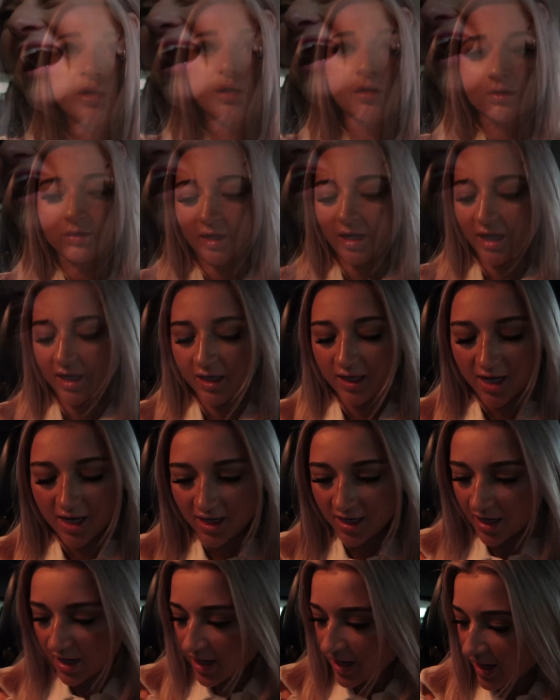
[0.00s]
All right,
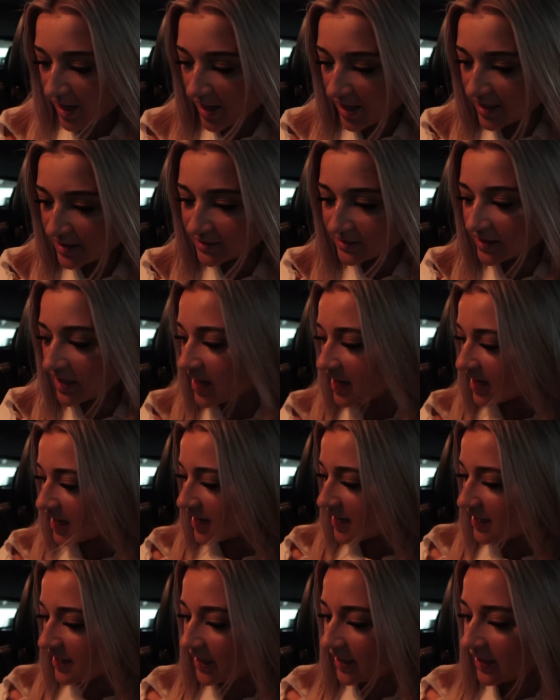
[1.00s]
hey guys,
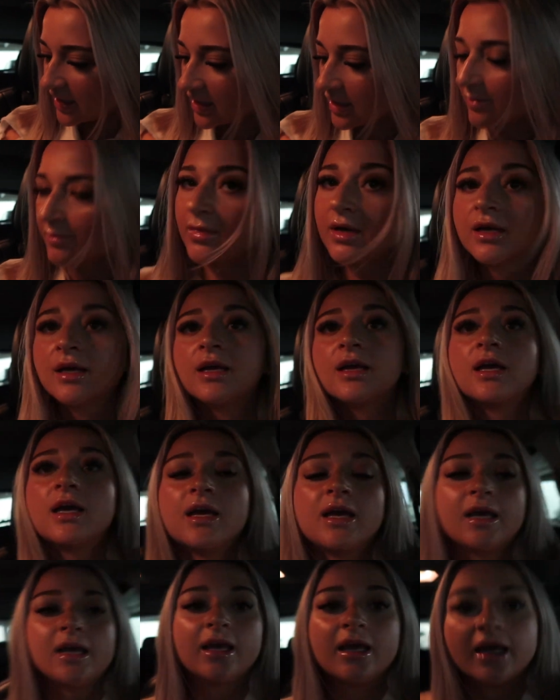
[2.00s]
I am
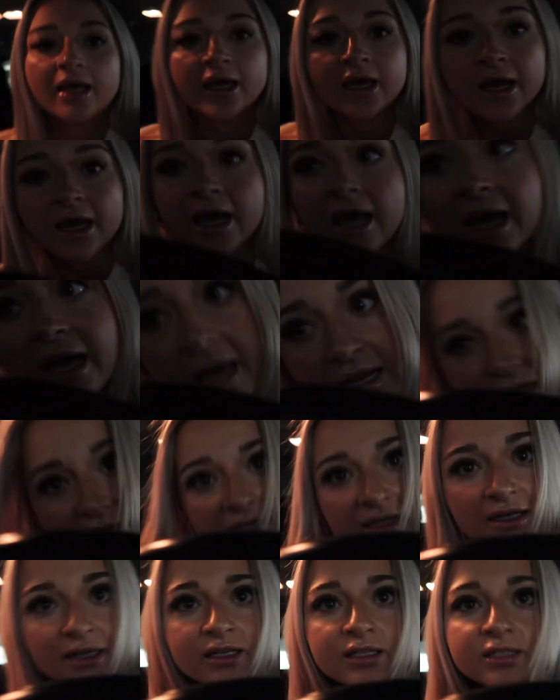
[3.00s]

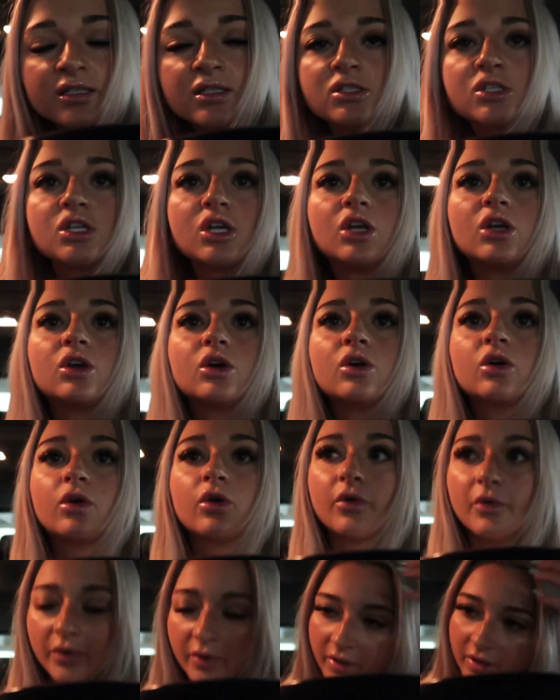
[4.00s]
heading
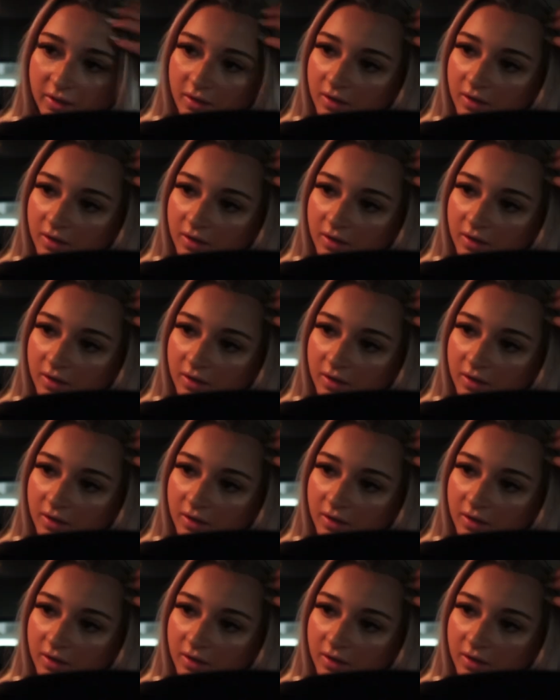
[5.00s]
to